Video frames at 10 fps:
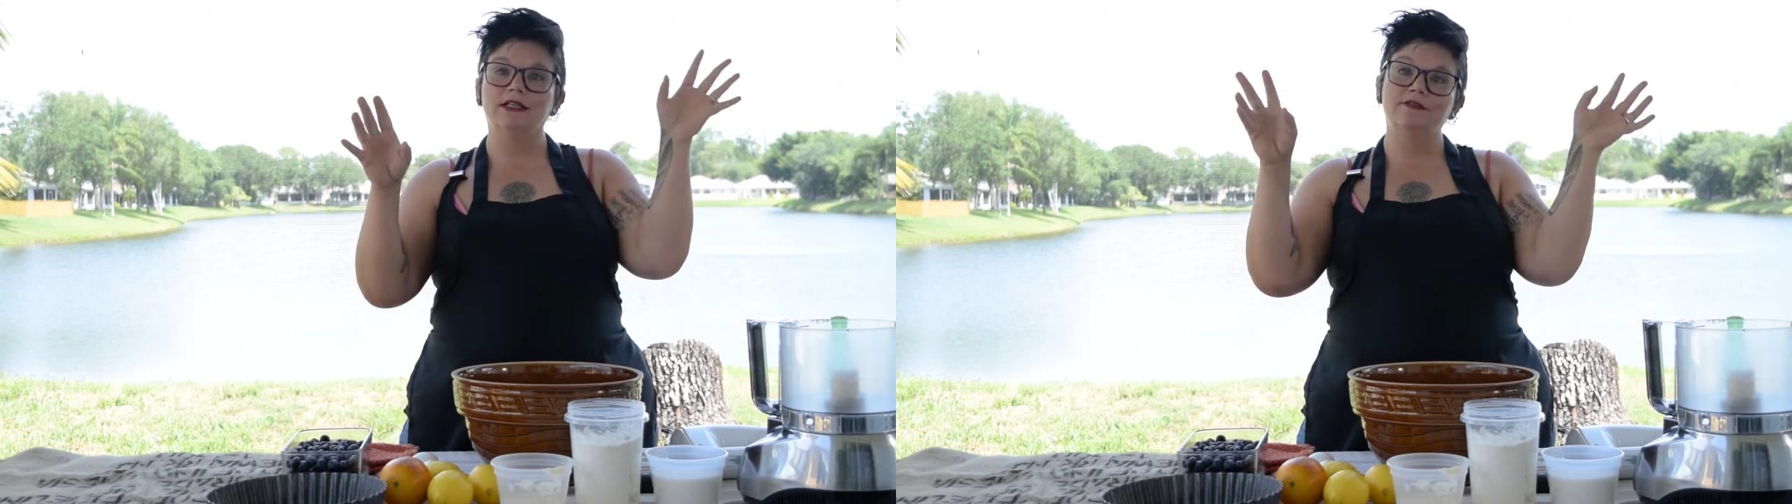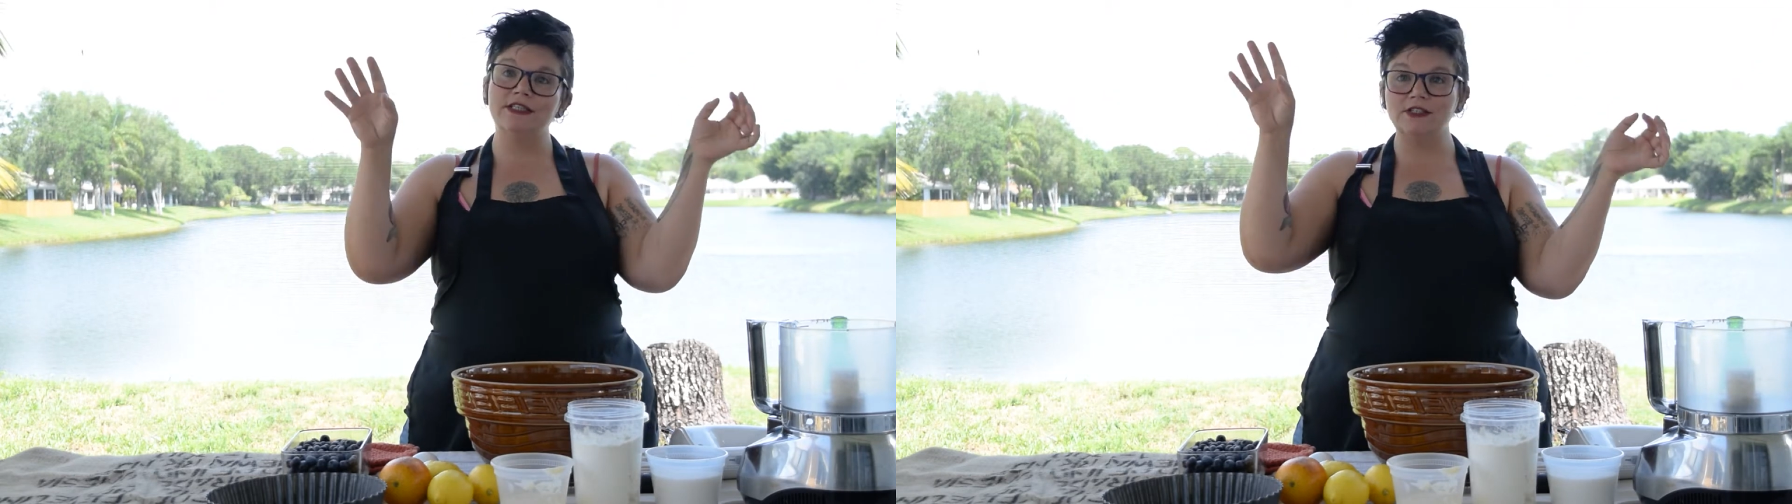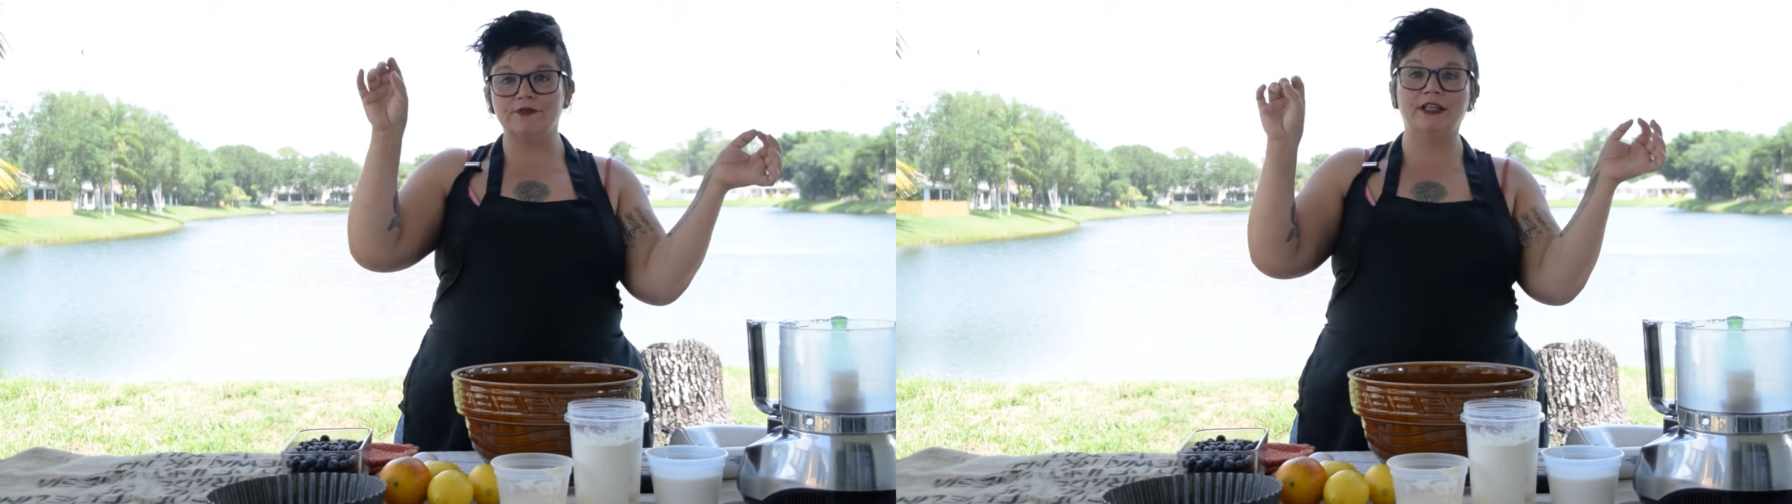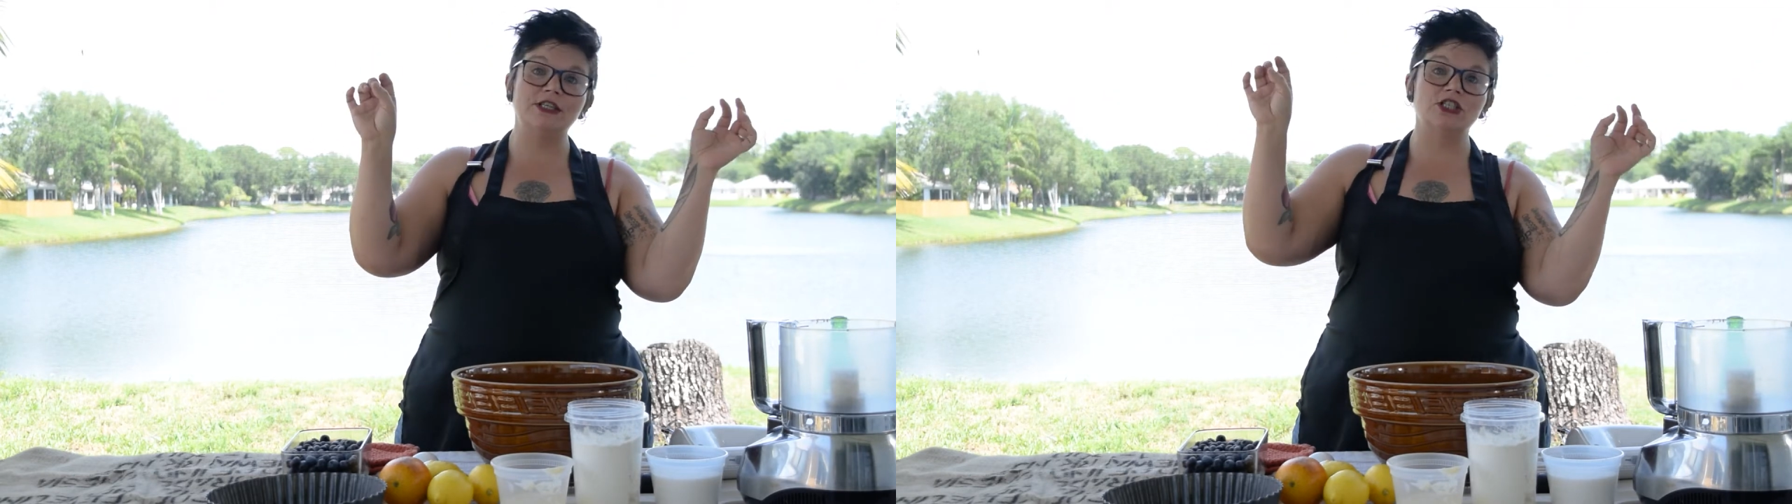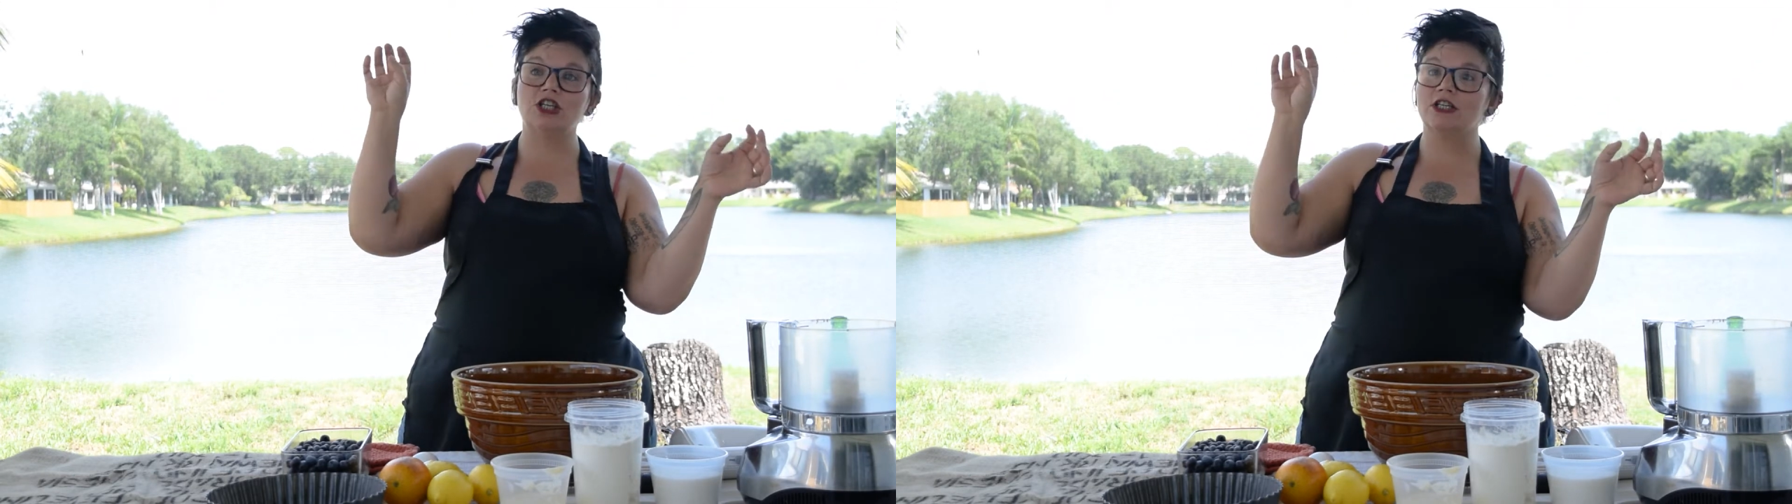flitter
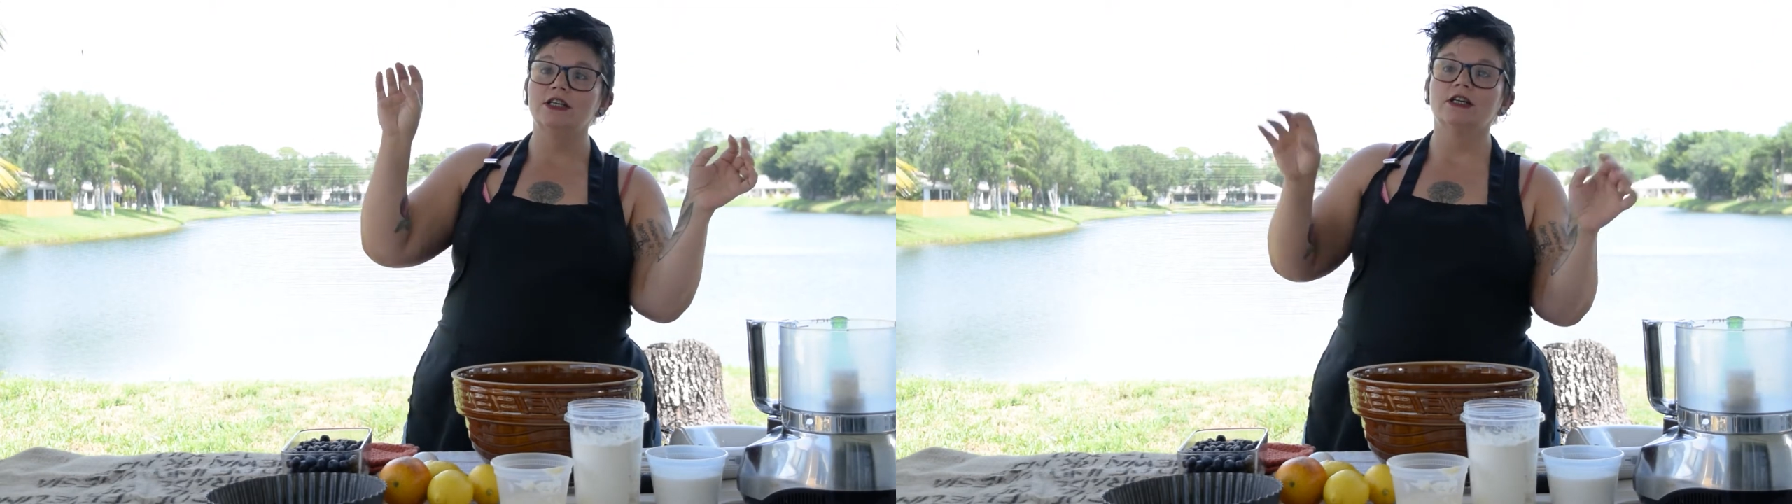flitter.